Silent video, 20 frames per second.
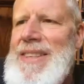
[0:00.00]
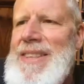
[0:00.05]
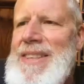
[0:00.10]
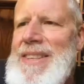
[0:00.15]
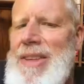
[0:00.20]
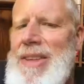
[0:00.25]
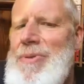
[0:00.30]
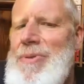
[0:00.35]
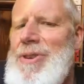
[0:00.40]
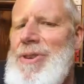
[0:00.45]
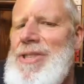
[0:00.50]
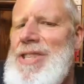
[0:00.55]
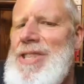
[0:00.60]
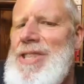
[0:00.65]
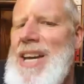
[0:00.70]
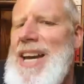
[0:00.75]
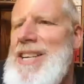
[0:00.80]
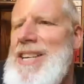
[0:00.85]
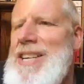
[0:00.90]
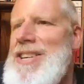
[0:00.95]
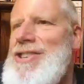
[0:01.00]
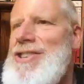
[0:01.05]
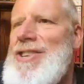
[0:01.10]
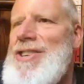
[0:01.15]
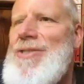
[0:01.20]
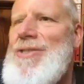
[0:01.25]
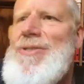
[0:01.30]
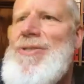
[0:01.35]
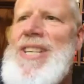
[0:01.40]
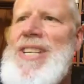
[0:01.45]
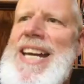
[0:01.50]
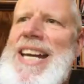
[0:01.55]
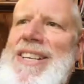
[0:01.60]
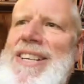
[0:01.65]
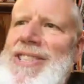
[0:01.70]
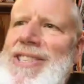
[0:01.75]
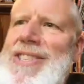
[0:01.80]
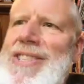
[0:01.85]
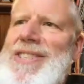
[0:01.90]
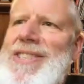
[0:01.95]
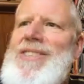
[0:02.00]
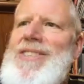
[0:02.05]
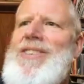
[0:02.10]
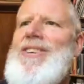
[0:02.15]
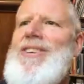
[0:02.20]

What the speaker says: In other words, a digital tax.